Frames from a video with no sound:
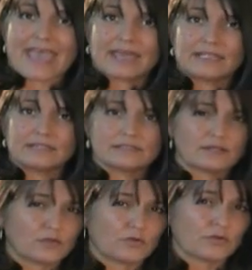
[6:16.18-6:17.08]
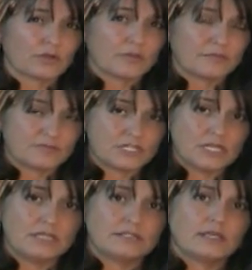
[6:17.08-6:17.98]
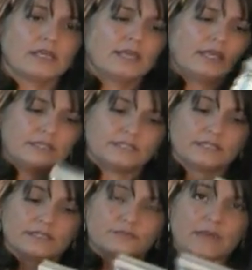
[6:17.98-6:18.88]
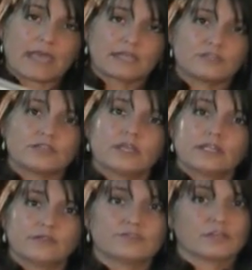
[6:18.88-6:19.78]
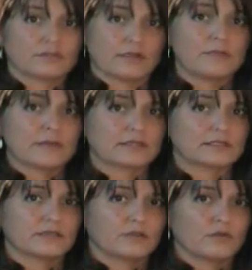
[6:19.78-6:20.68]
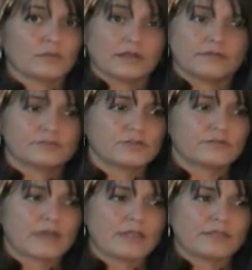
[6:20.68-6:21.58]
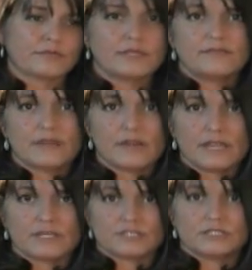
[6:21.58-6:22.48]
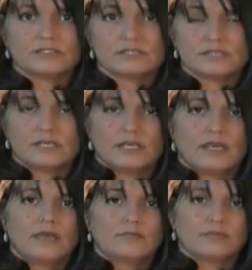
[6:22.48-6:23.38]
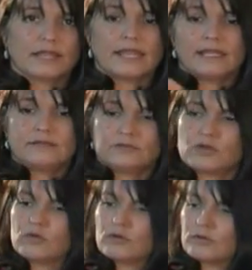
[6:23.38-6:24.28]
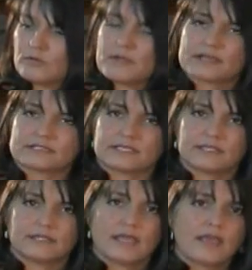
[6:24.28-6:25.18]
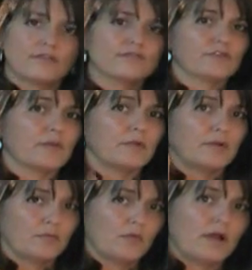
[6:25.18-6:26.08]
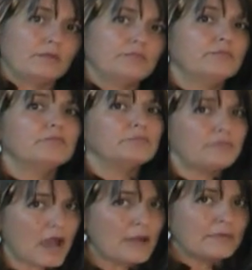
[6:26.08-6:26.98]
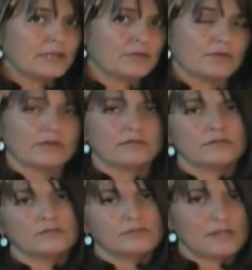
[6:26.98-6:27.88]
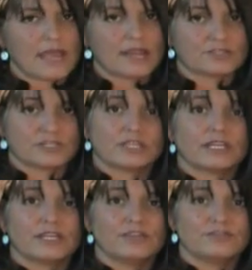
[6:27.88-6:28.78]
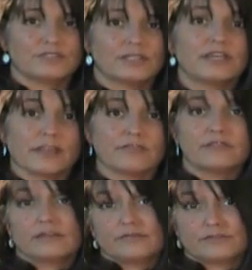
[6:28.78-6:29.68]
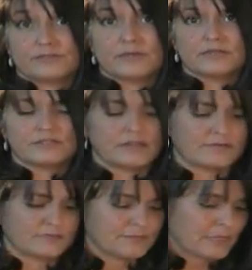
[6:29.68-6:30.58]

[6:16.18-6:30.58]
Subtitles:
add-ins and a 1/4 cup of cheese to this package gives you a great Mexican cornbread. So you've got 3 variations, plain, corn, or Mexican, from one popping corn. Actually going to get used in another video for some other stuff.